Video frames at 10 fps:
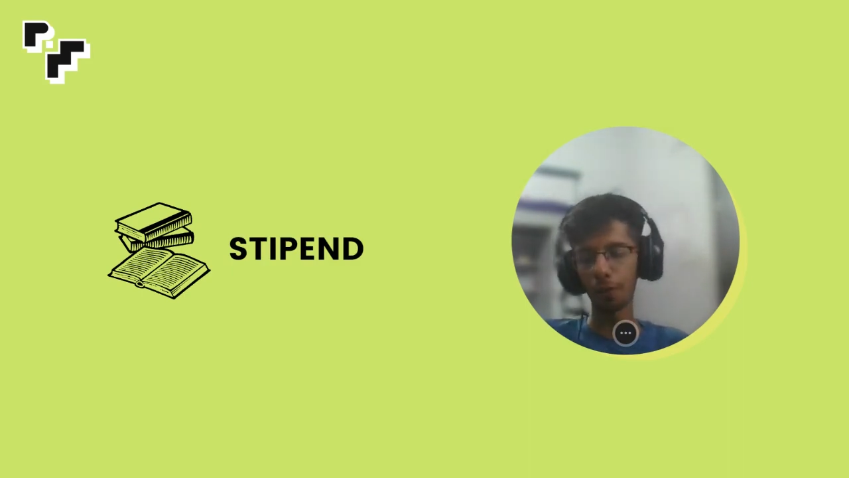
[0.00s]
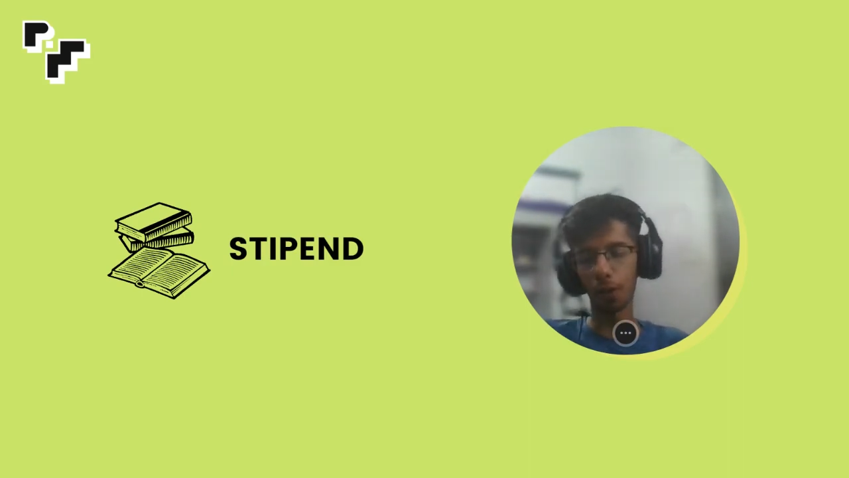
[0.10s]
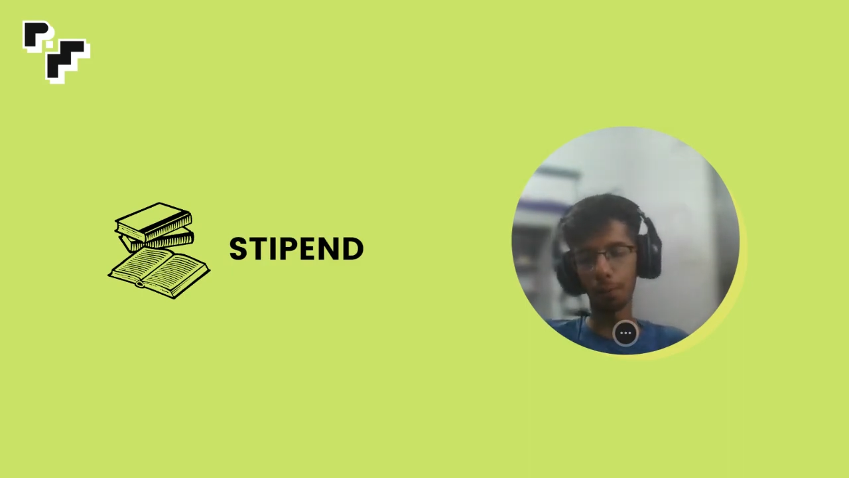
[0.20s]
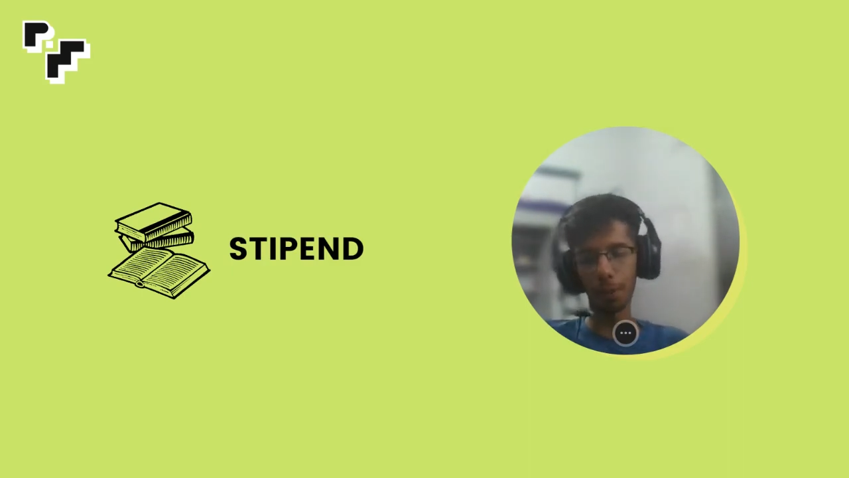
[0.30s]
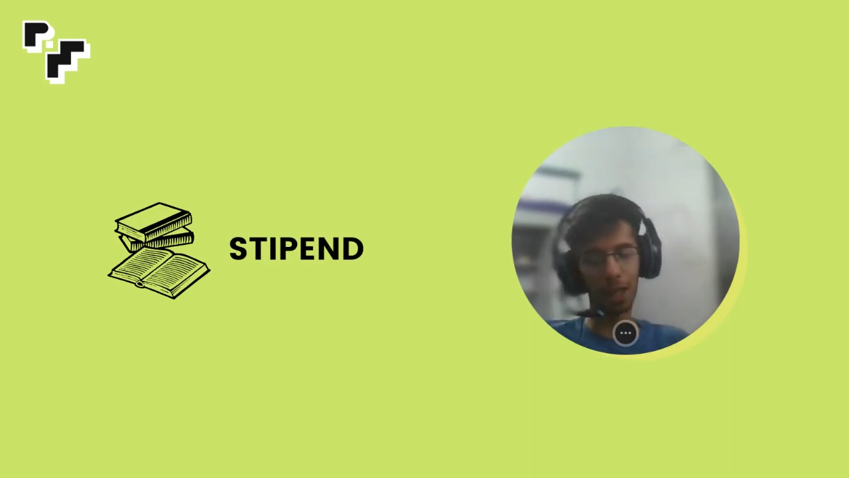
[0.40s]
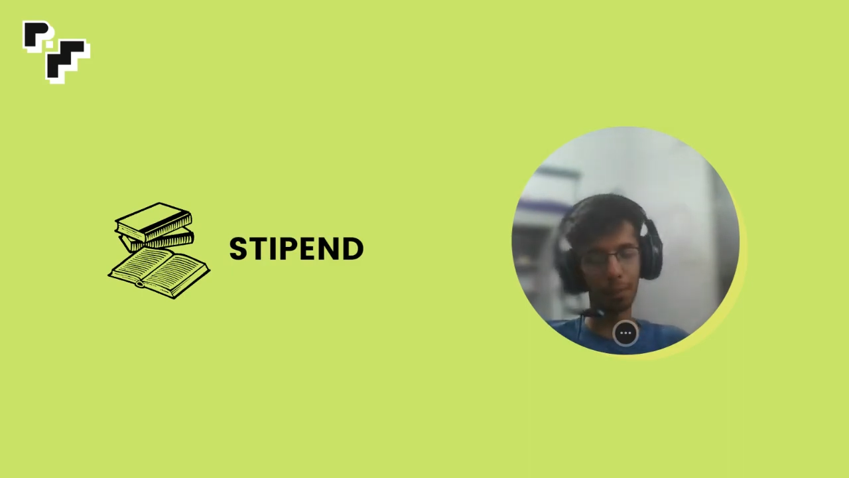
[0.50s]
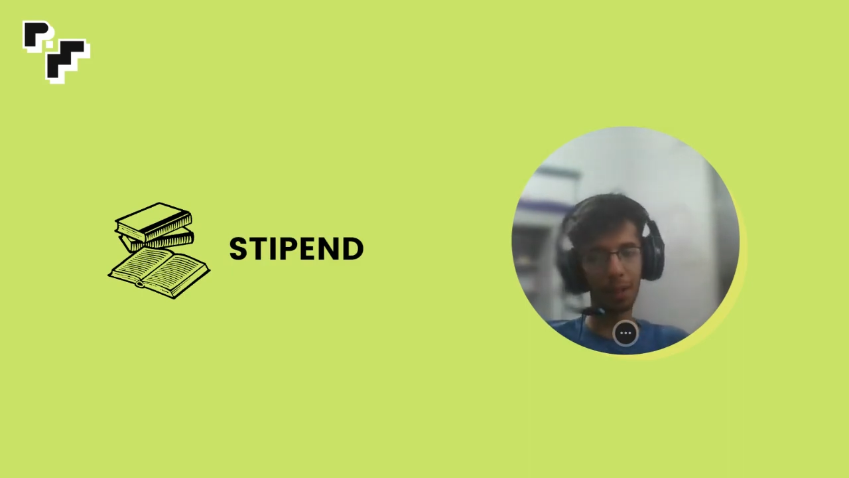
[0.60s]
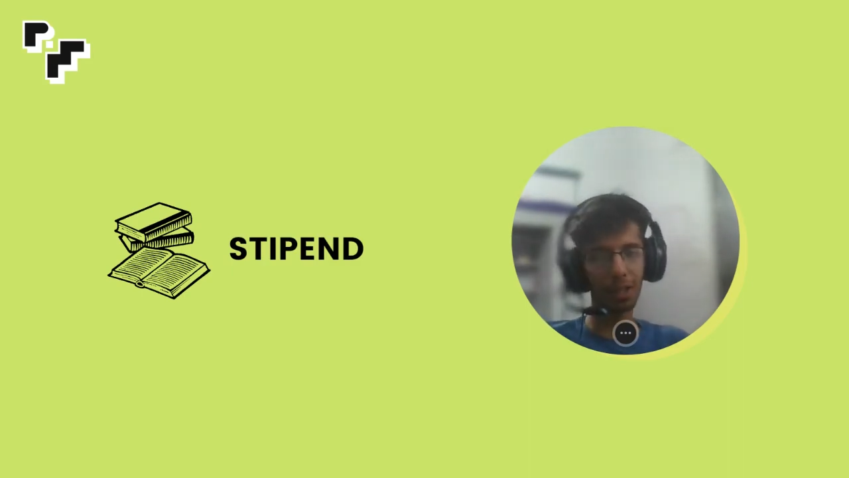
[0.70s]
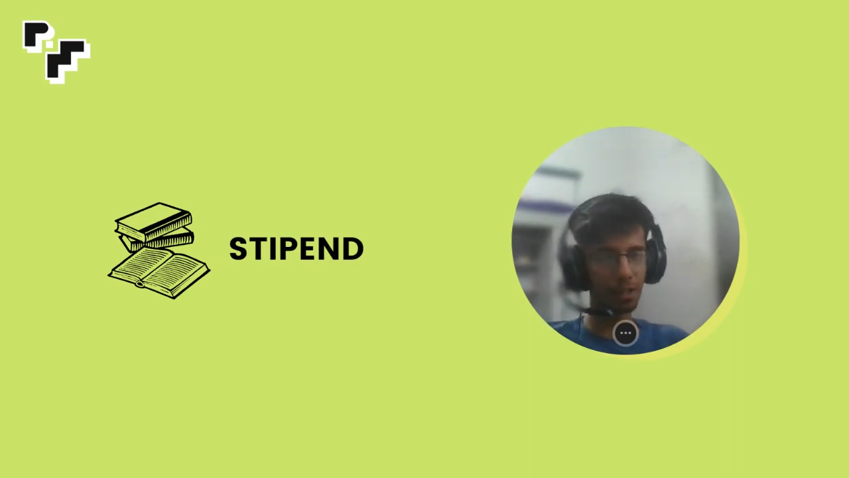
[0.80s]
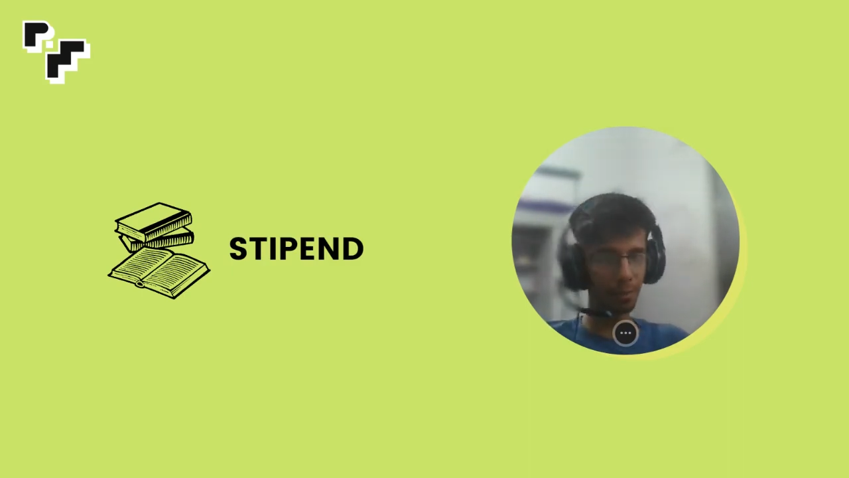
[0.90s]
for product
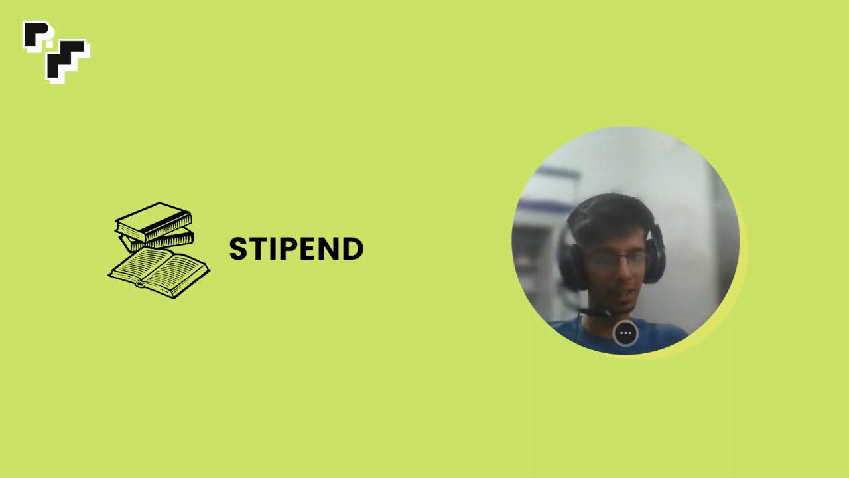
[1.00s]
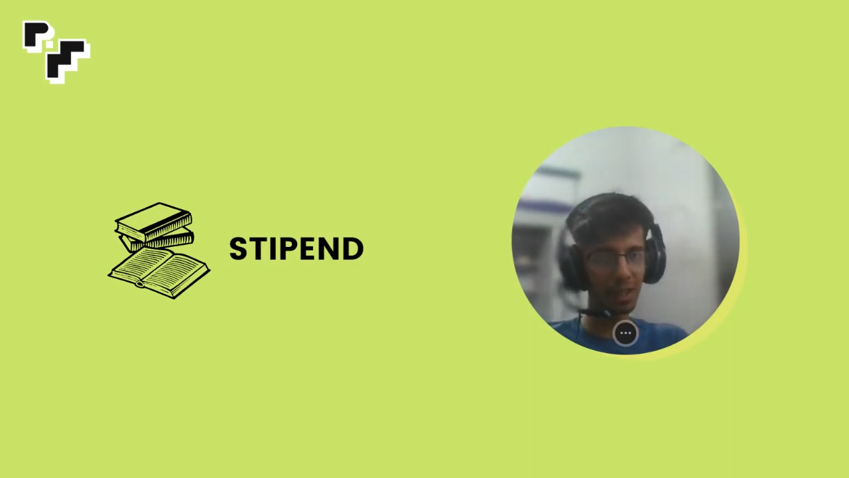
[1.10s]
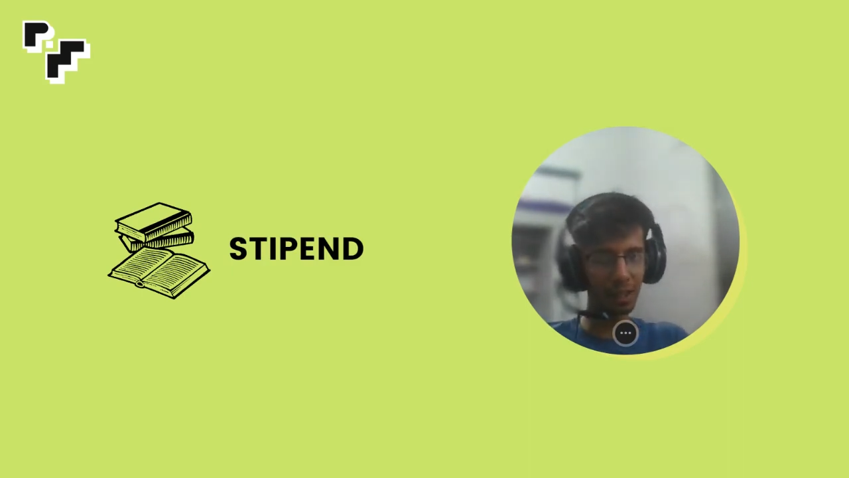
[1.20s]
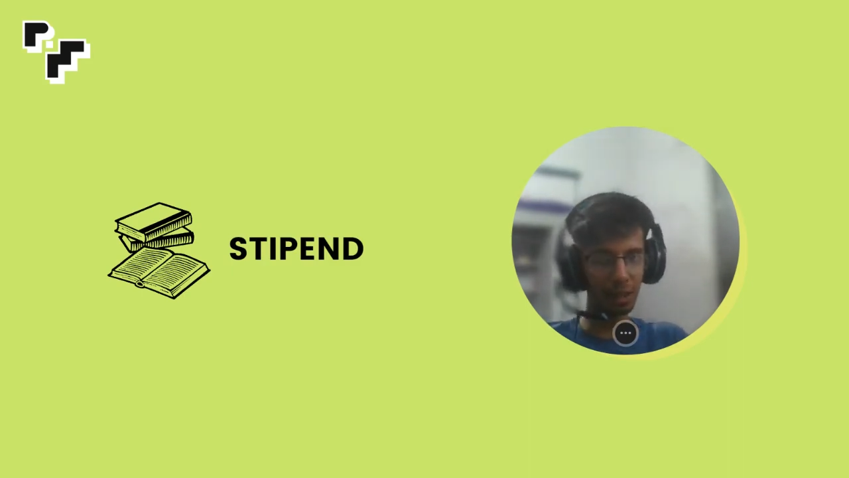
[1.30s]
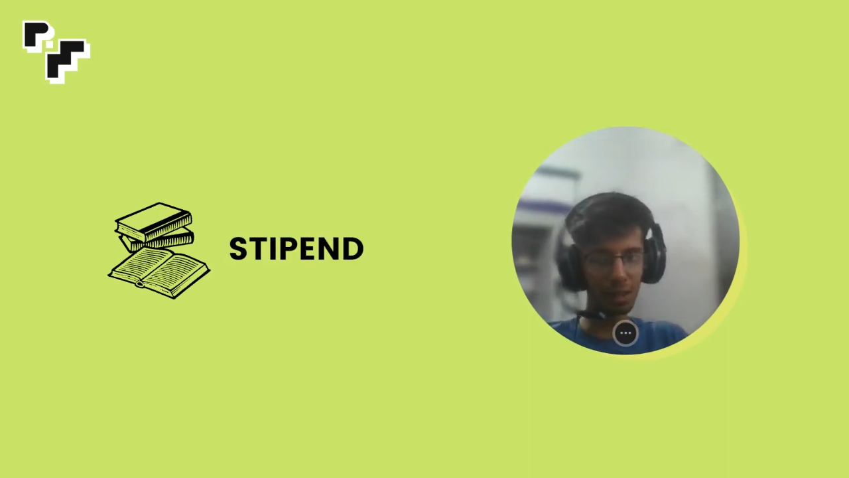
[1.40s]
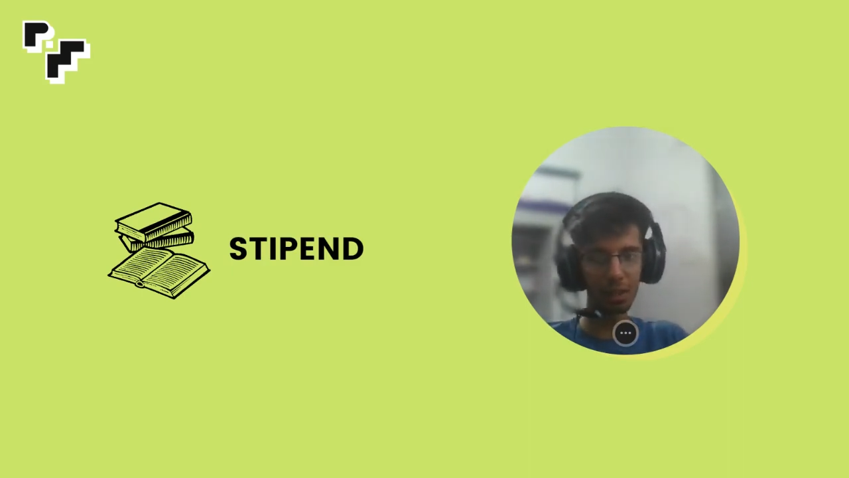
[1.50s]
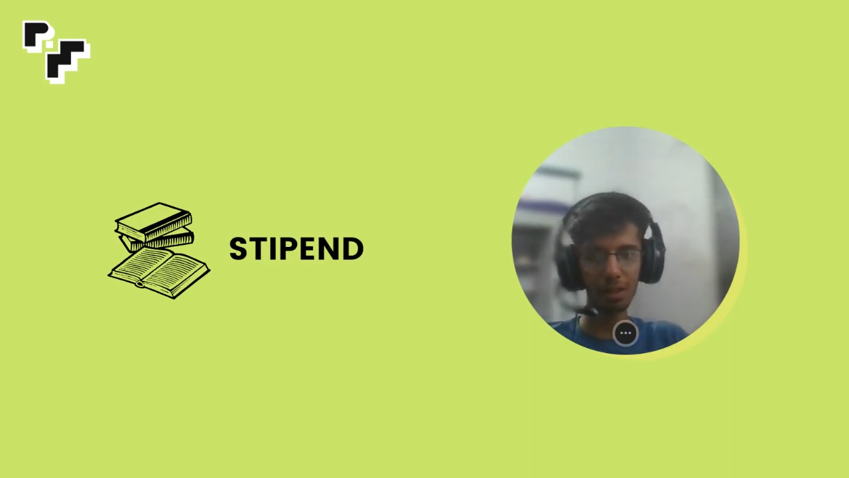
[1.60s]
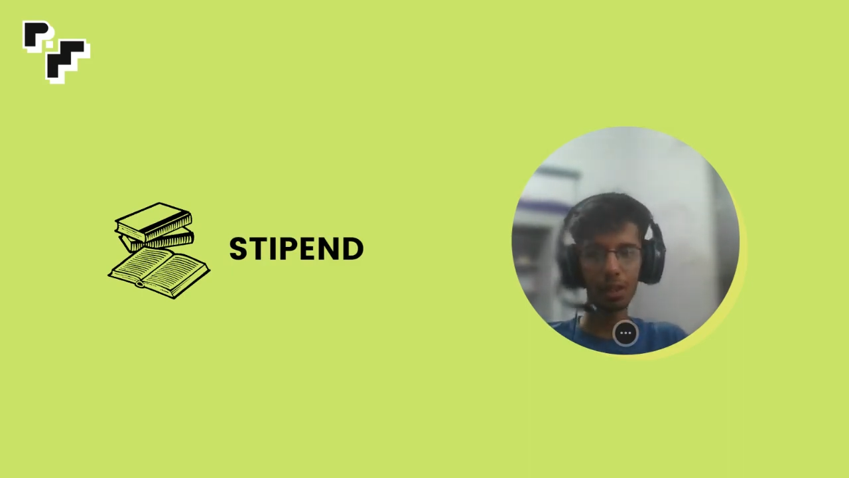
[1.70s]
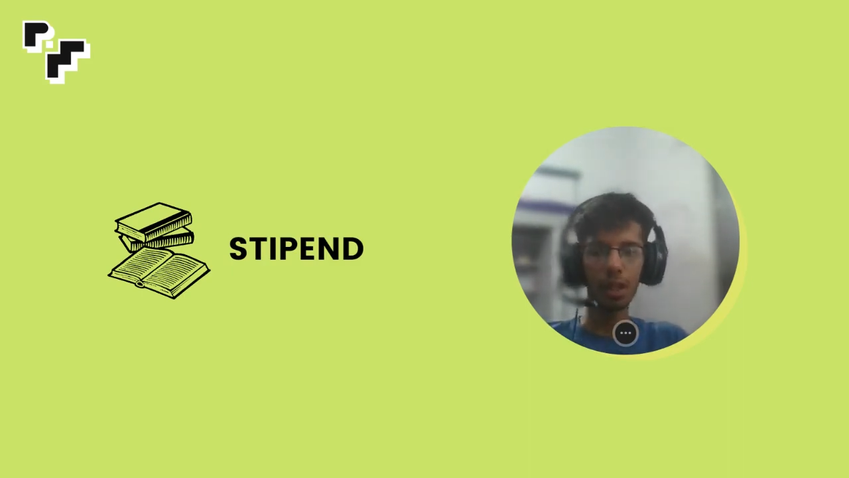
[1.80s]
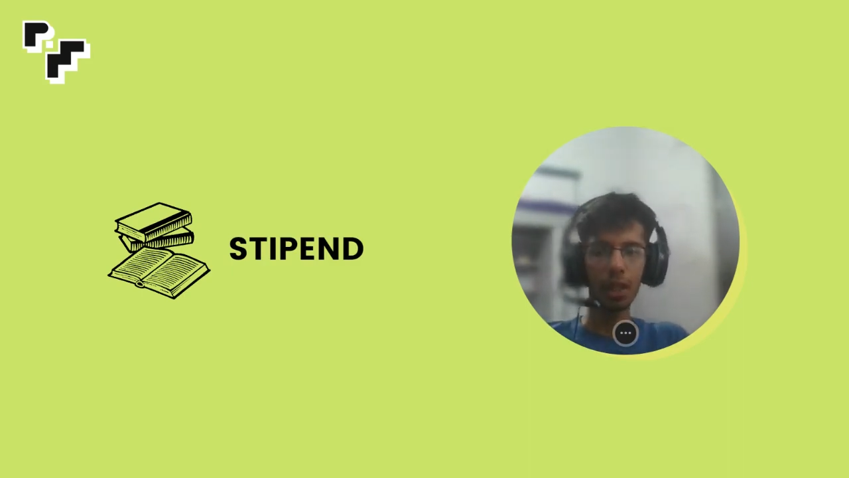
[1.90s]
management interns.